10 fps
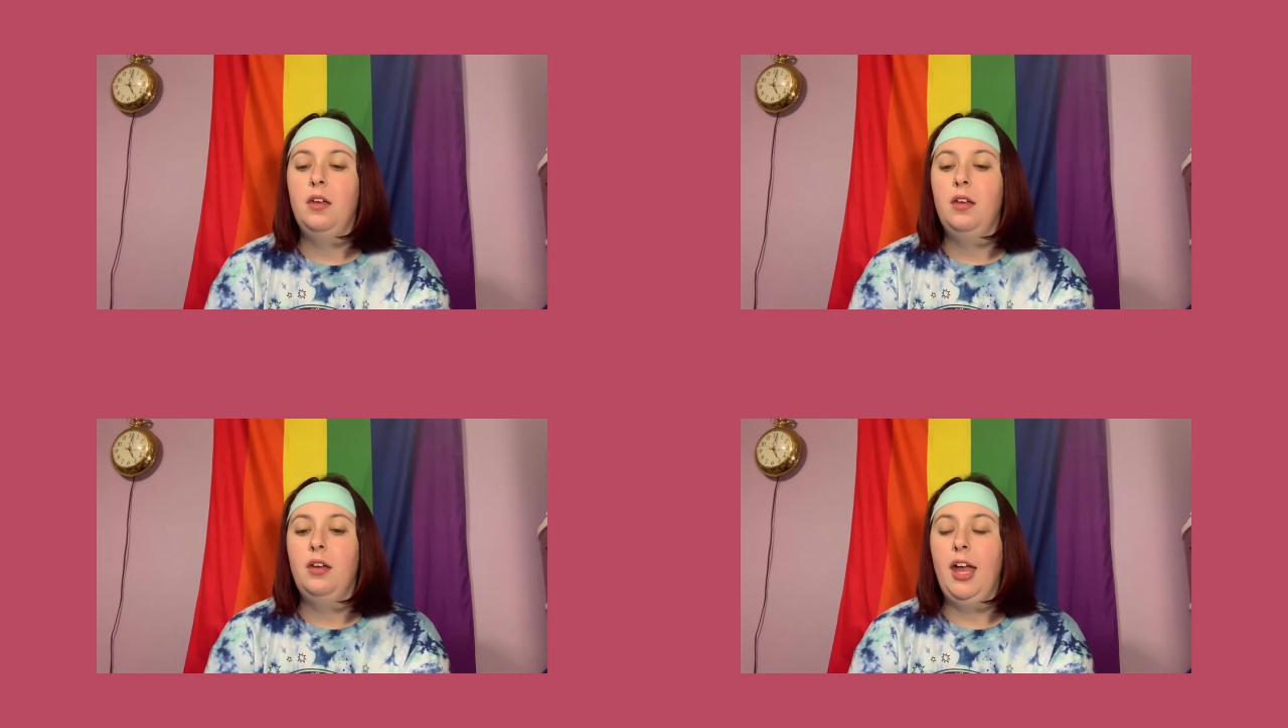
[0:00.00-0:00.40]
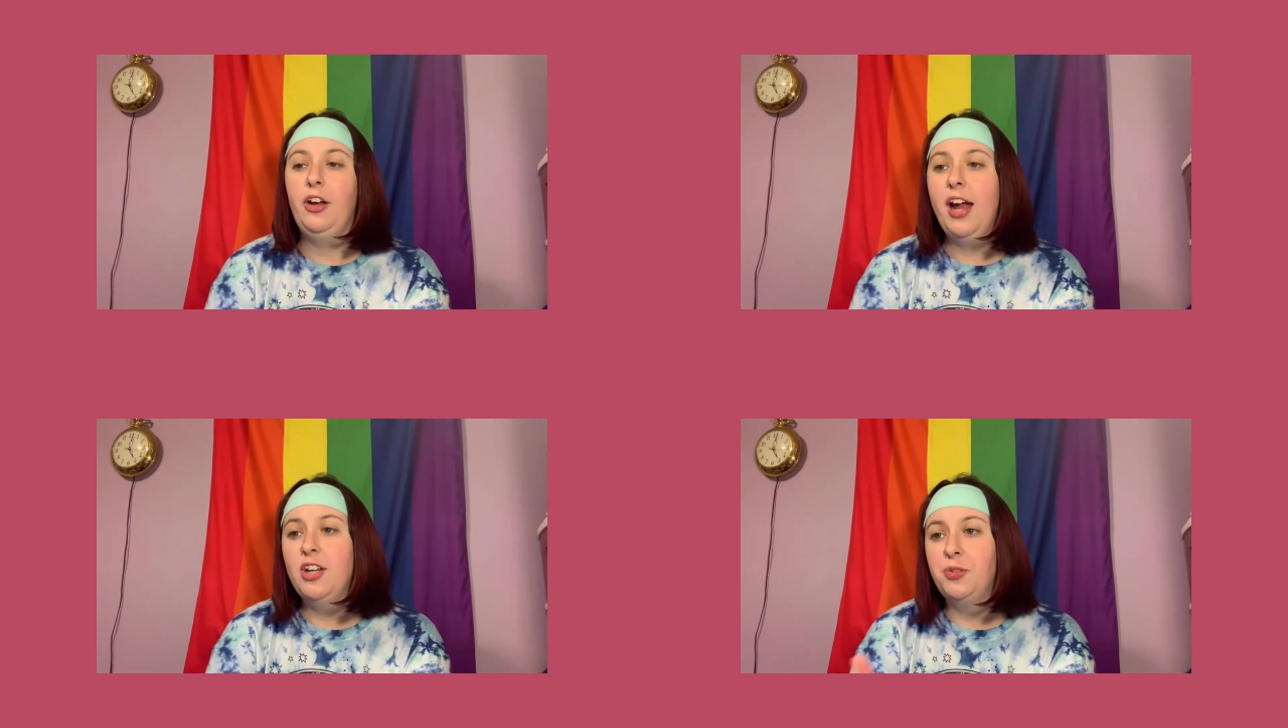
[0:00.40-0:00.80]
I
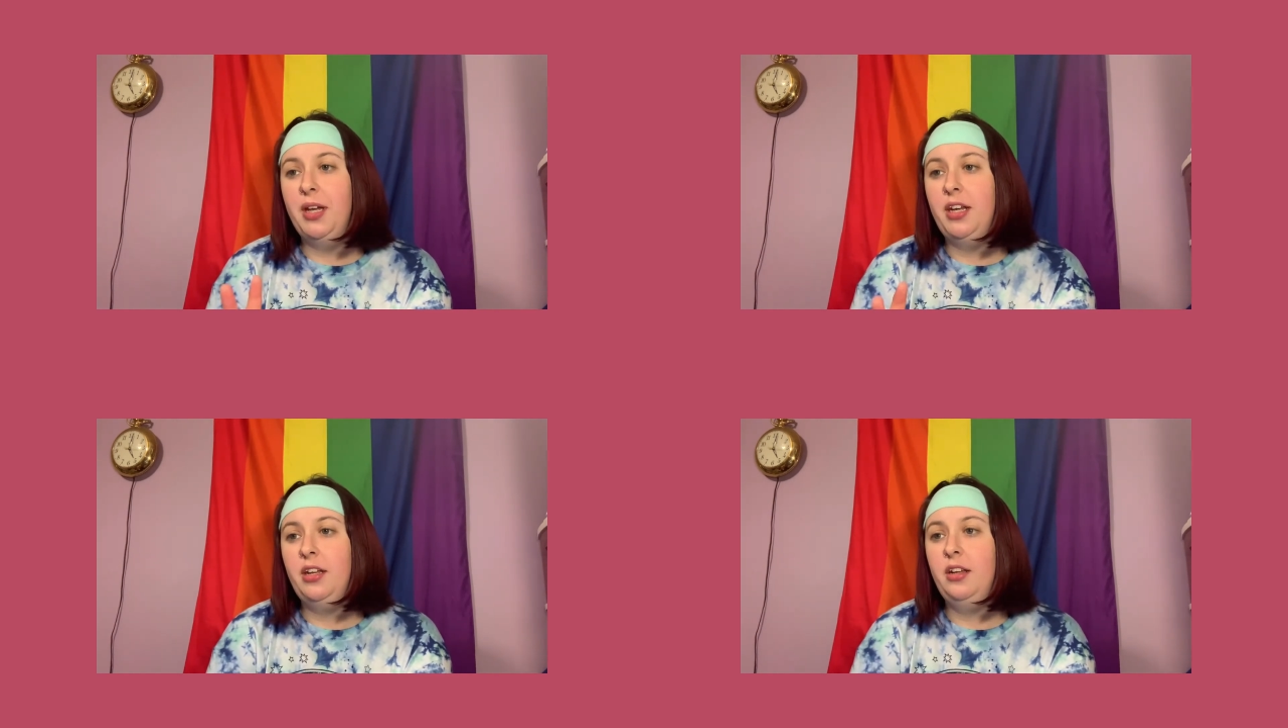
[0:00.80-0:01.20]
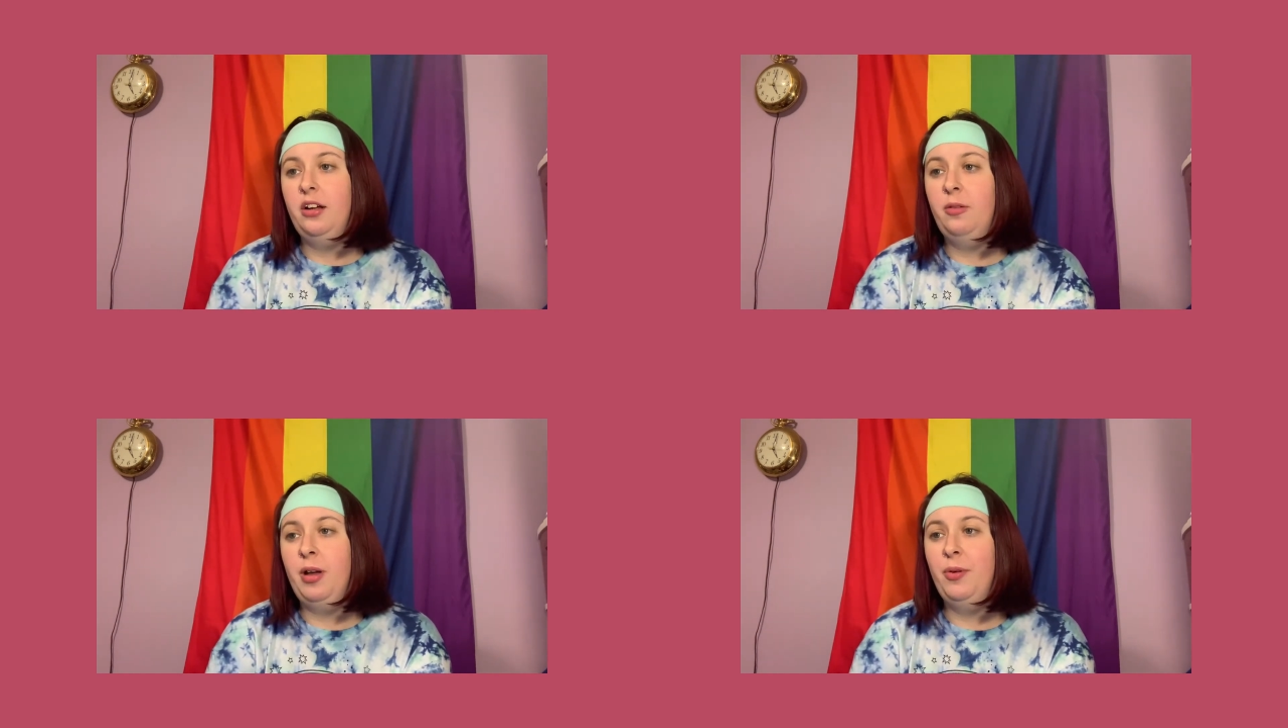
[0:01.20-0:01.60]
graduated.
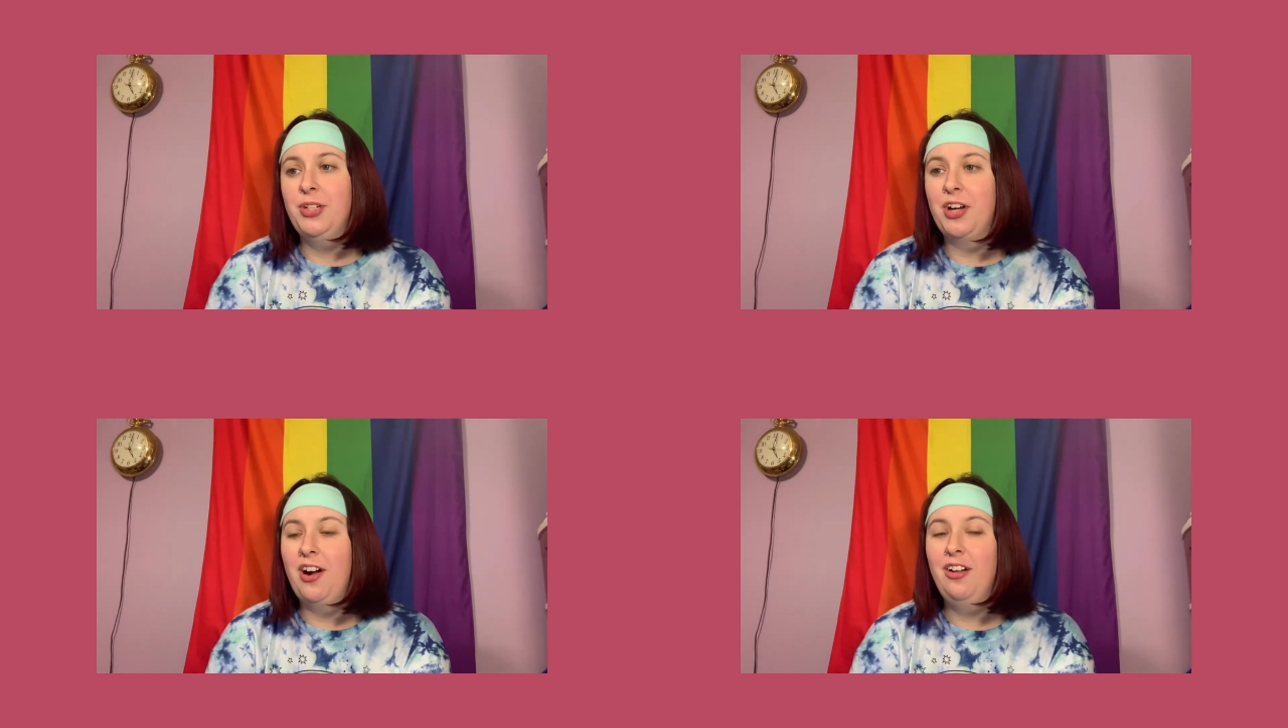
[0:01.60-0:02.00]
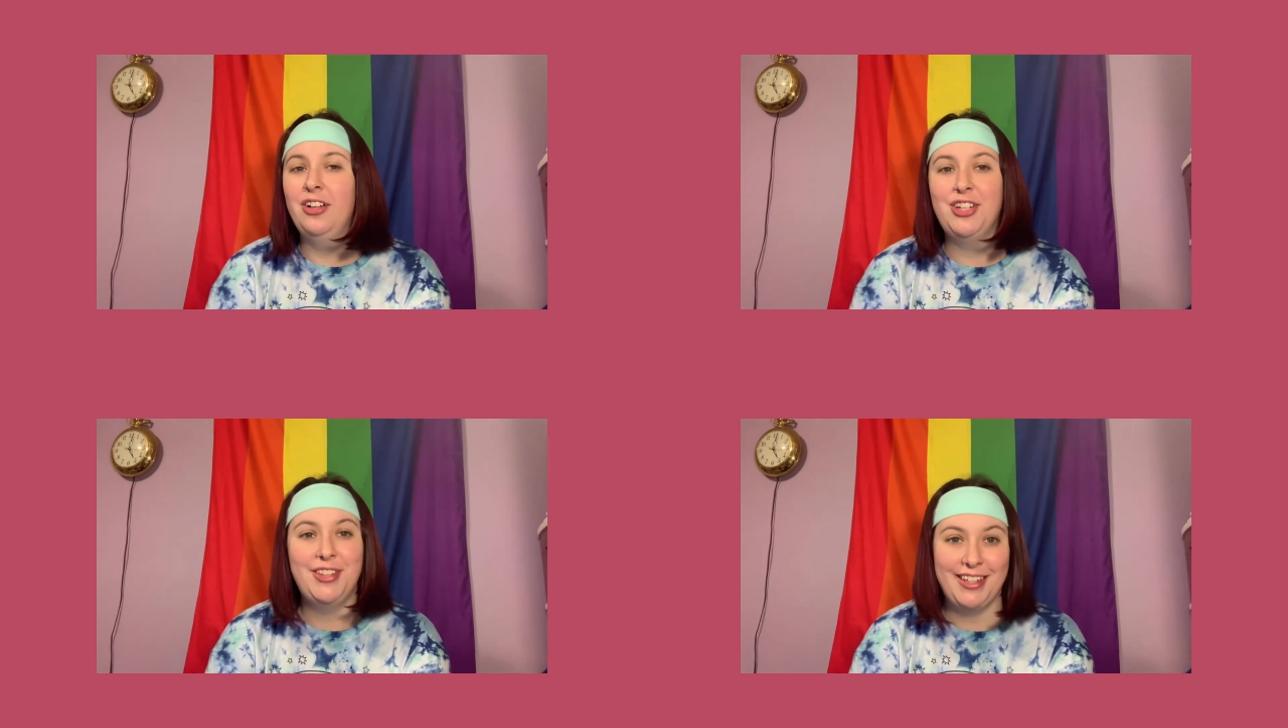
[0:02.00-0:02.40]
I went to
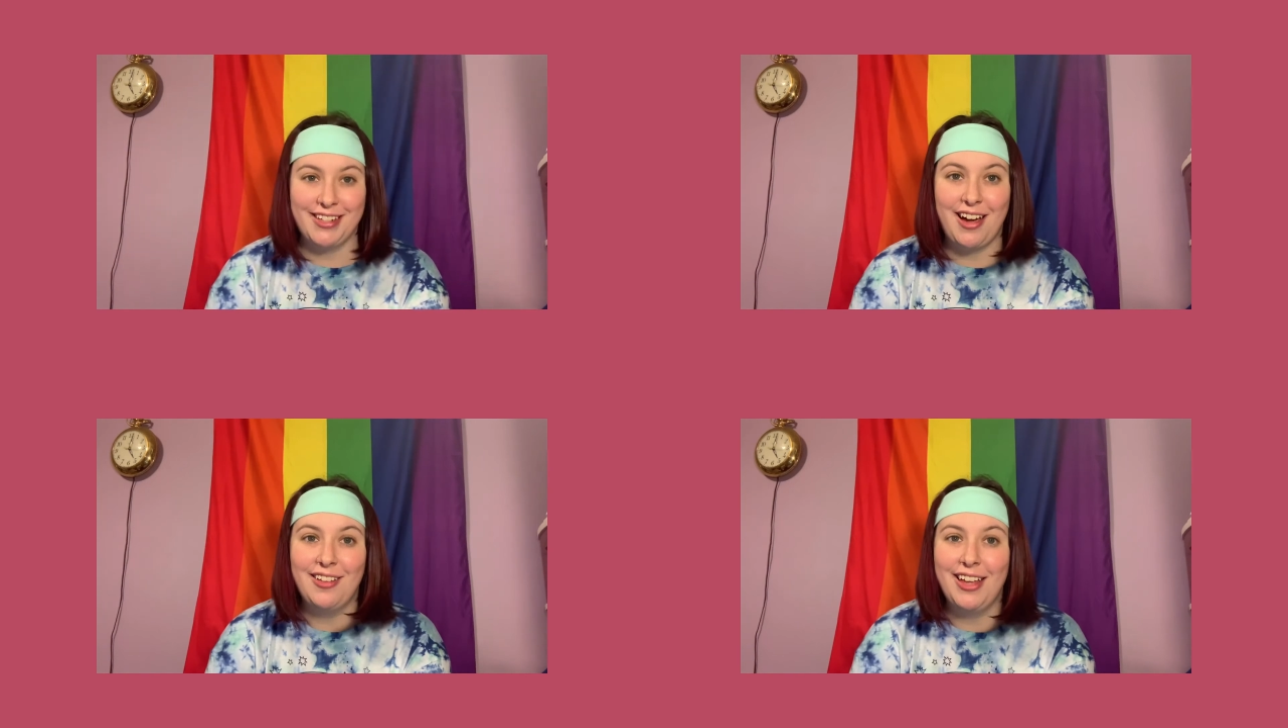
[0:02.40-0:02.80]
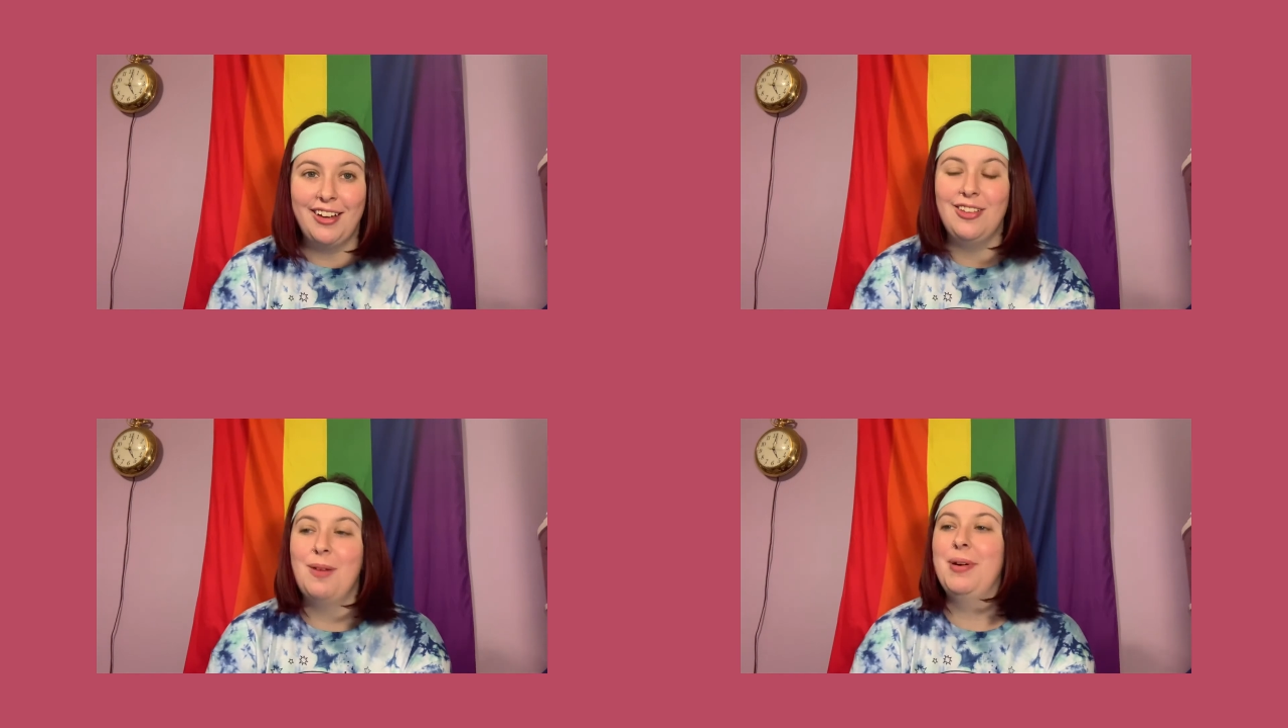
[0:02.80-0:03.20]
college and things got like a
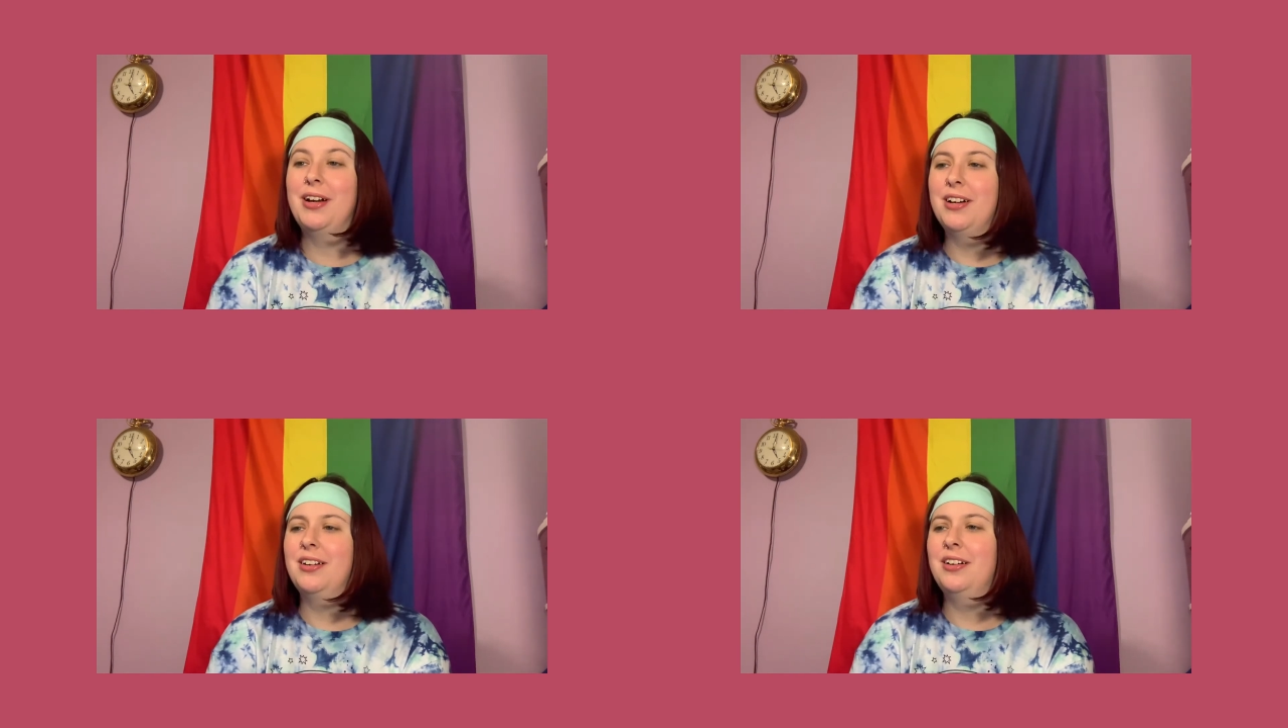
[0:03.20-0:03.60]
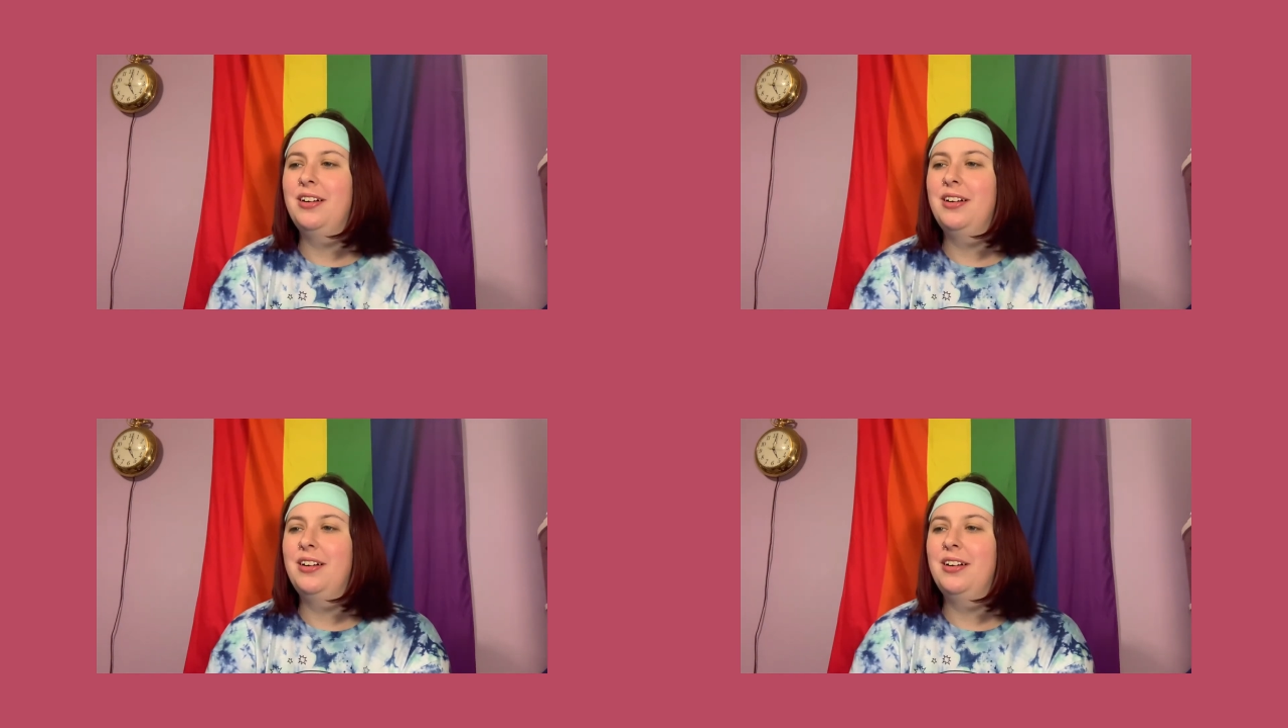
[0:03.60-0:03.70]
lot better.